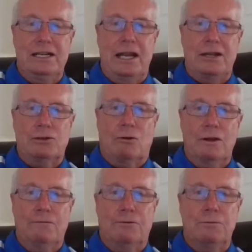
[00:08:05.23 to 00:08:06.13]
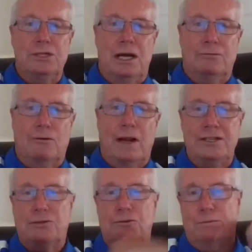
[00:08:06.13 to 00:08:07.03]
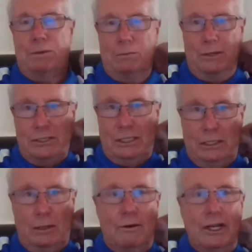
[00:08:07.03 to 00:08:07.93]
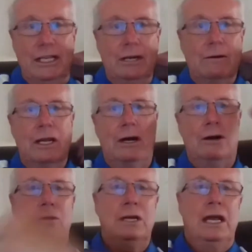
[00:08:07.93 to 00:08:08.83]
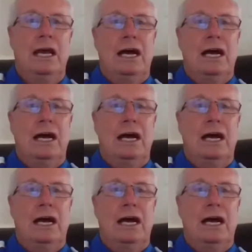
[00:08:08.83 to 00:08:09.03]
in an editorial from Todd Rice that was published a little over a year ago,